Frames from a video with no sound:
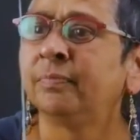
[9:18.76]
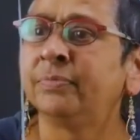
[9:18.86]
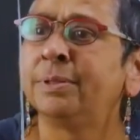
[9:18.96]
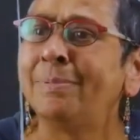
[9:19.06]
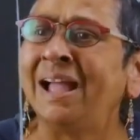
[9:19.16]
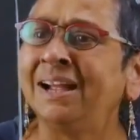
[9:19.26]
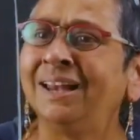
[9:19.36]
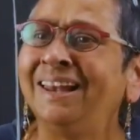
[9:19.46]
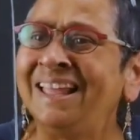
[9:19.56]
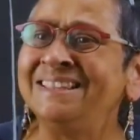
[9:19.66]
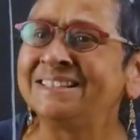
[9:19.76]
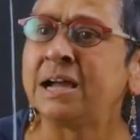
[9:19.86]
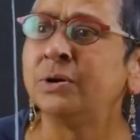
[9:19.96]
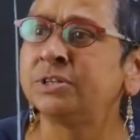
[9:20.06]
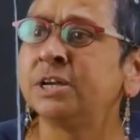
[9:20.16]
the bank lends
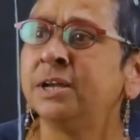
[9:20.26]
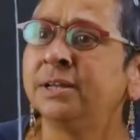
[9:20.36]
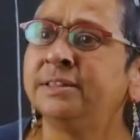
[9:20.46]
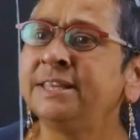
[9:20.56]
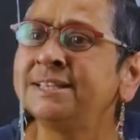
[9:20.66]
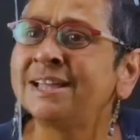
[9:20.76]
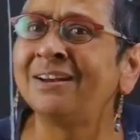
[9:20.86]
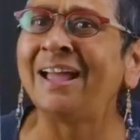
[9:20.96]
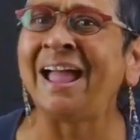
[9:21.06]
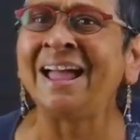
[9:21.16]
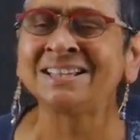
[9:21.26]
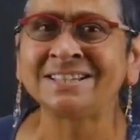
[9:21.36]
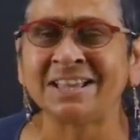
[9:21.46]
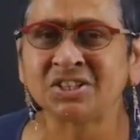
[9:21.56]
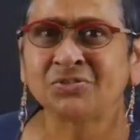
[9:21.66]
out. These are
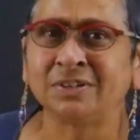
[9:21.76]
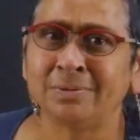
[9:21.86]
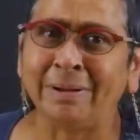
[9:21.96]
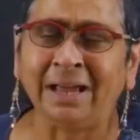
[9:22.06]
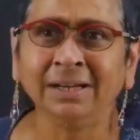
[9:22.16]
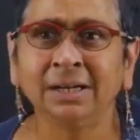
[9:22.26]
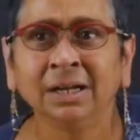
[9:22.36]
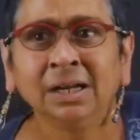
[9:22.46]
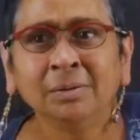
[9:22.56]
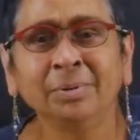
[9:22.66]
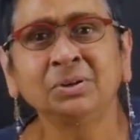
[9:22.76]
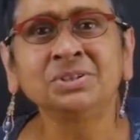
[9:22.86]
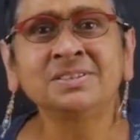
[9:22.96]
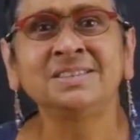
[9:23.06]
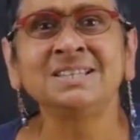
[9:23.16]
assets for the bank
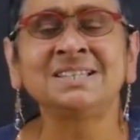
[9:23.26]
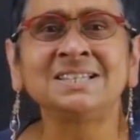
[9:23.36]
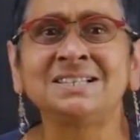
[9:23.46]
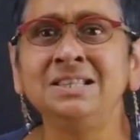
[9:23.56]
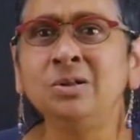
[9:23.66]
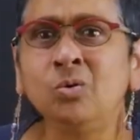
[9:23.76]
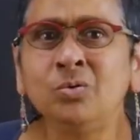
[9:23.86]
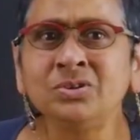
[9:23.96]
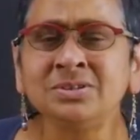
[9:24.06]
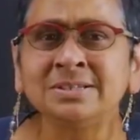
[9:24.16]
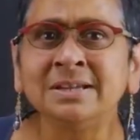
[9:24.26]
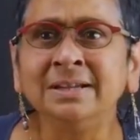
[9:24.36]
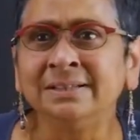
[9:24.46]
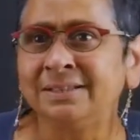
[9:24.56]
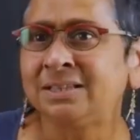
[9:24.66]
because this is loans
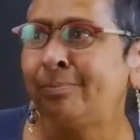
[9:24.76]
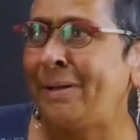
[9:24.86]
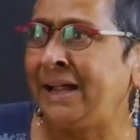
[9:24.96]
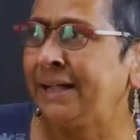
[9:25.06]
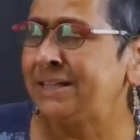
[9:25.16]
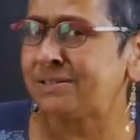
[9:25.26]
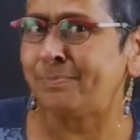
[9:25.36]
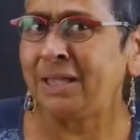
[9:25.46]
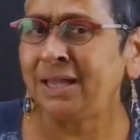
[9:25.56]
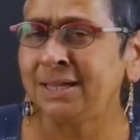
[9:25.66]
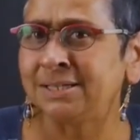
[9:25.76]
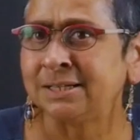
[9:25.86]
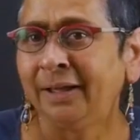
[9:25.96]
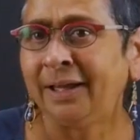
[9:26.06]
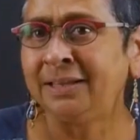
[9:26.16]
that the bank has made,
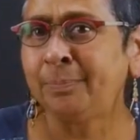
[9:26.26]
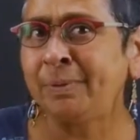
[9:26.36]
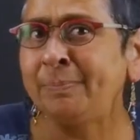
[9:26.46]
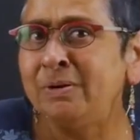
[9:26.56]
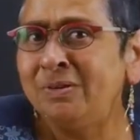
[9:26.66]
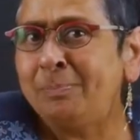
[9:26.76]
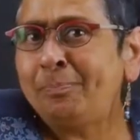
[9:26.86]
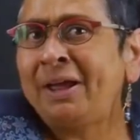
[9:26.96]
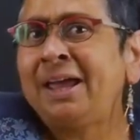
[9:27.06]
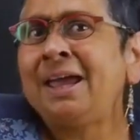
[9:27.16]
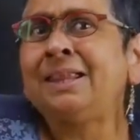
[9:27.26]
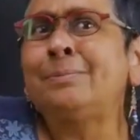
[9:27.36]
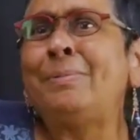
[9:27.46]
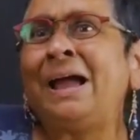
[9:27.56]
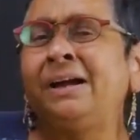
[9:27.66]
and the people will pay
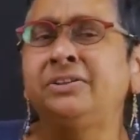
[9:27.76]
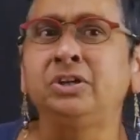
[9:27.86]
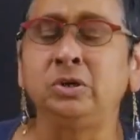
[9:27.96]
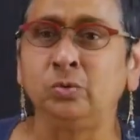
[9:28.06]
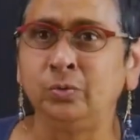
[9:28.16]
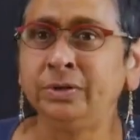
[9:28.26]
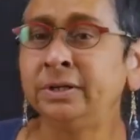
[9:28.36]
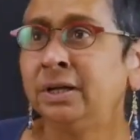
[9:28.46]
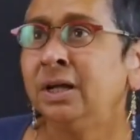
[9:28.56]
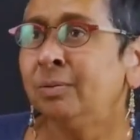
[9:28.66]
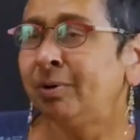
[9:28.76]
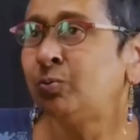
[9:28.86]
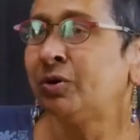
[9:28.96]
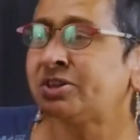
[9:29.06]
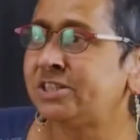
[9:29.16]
the bank the loan.
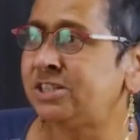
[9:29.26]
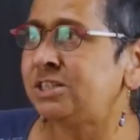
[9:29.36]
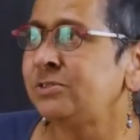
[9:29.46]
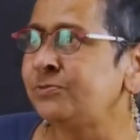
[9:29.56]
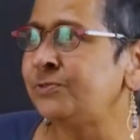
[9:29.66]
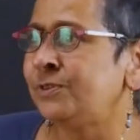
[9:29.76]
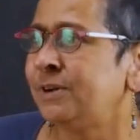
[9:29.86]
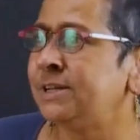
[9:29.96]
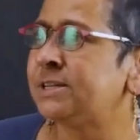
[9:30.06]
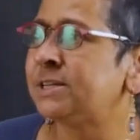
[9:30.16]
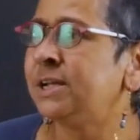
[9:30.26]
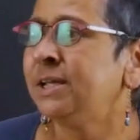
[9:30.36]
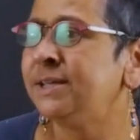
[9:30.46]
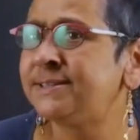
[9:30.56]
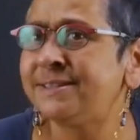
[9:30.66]
But what's different
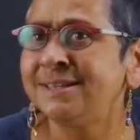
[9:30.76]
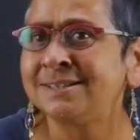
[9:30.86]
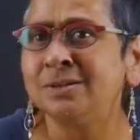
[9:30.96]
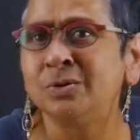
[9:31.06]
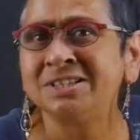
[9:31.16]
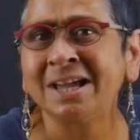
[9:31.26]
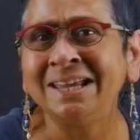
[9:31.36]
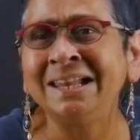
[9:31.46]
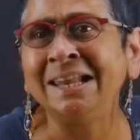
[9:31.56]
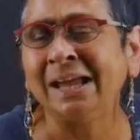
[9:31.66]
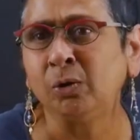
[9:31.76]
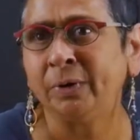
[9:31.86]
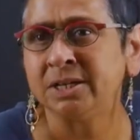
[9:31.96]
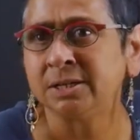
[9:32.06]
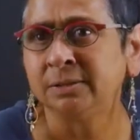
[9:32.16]
is these loans are illiquid.